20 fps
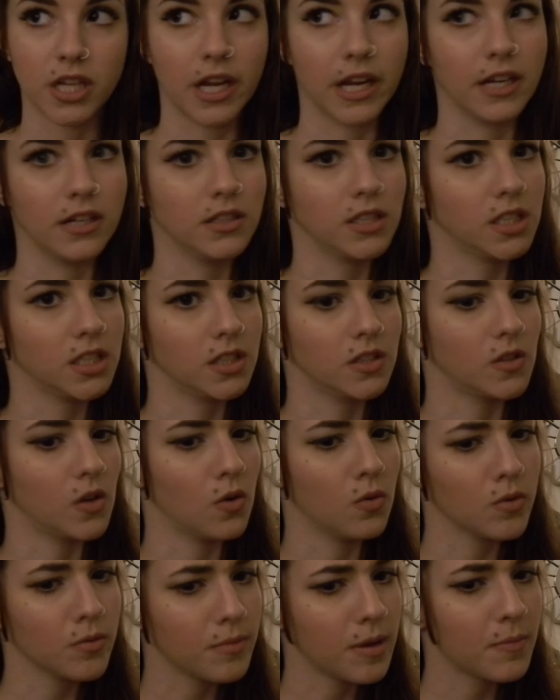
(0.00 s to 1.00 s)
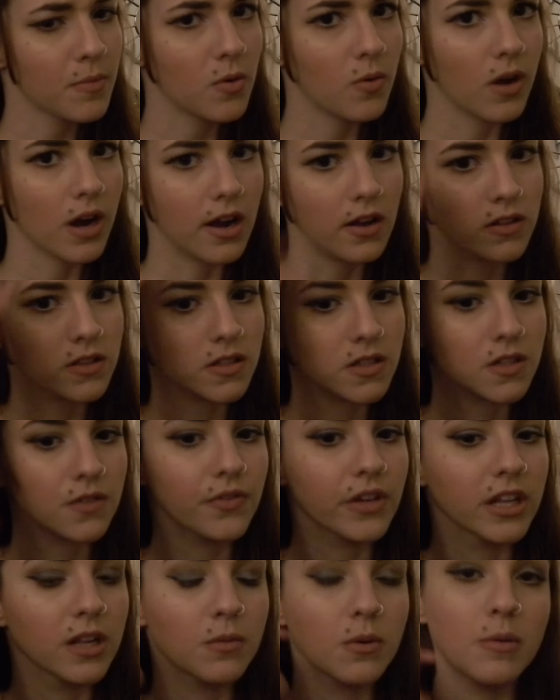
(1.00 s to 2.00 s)
I don't remember where else it's
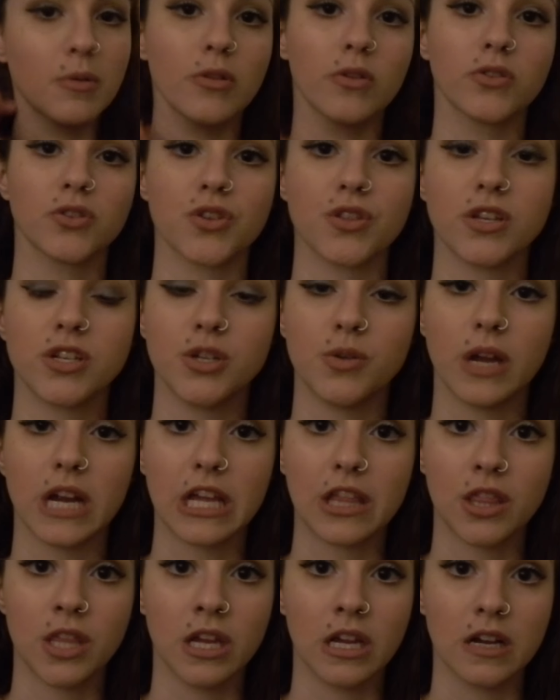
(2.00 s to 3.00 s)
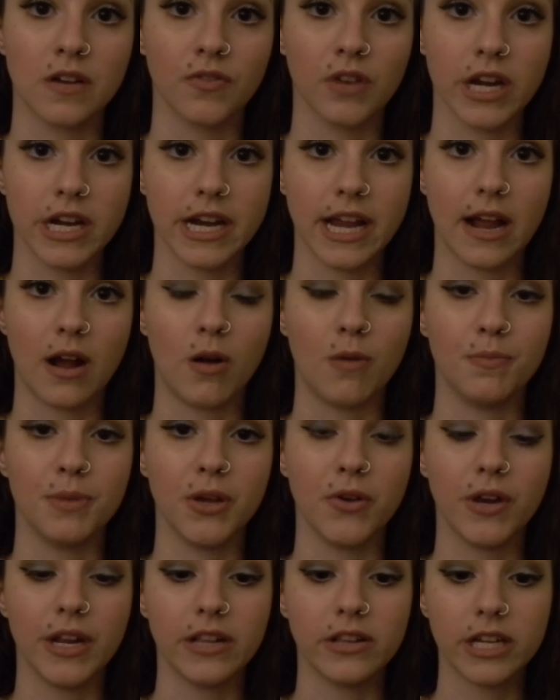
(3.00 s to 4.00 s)
available, but those are the two I can think of right now.
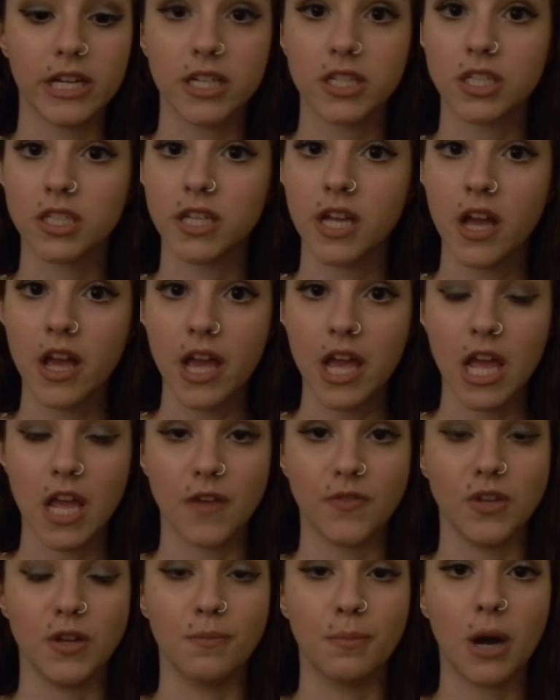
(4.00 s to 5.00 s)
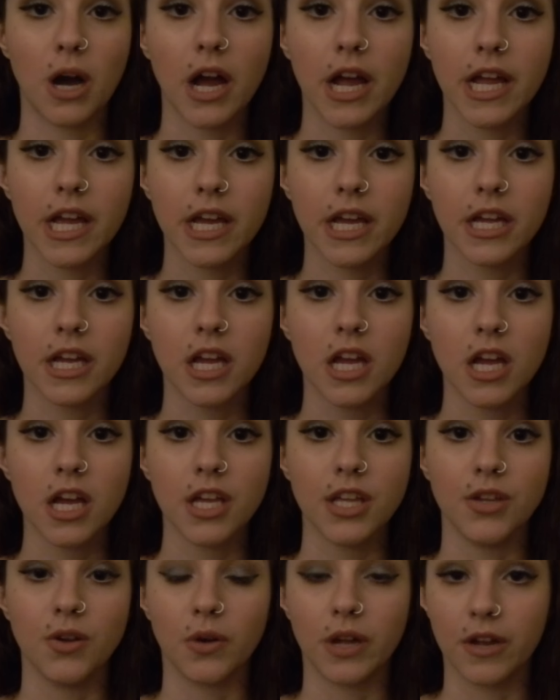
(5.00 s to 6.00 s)
Beautylish, if you buy it,
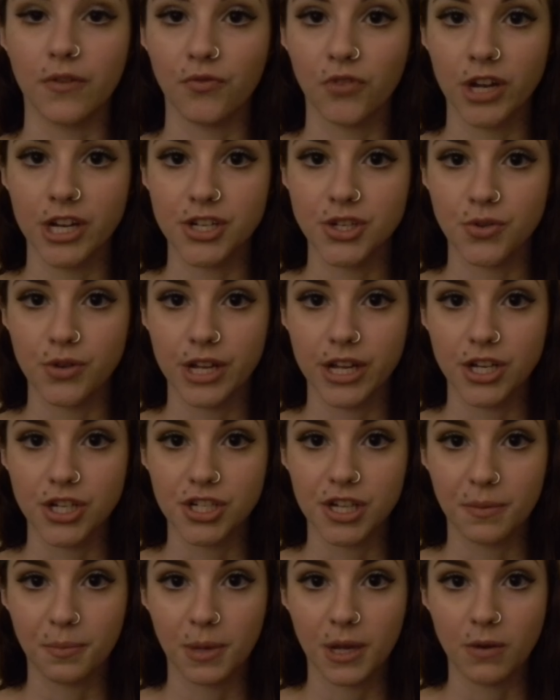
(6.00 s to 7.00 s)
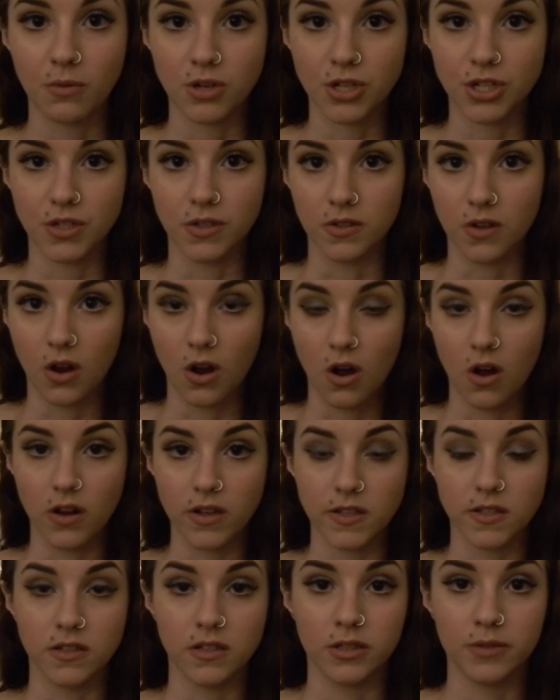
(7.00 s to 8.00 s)
you'll get free 2-day shipping, which is
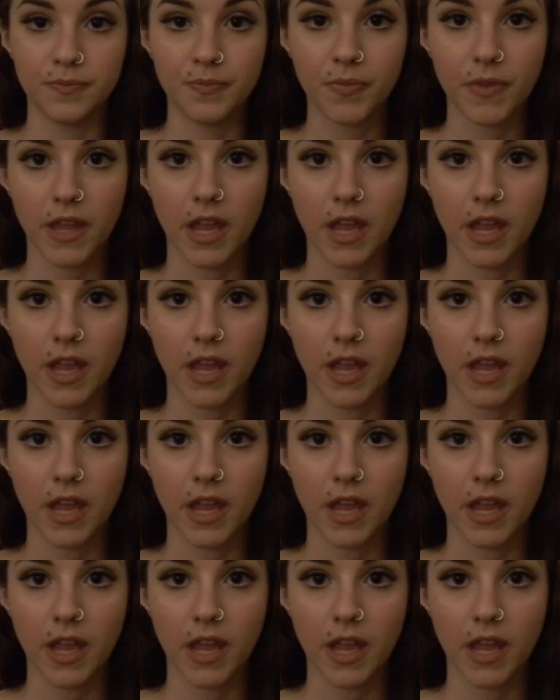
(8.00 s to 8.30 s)
awesome.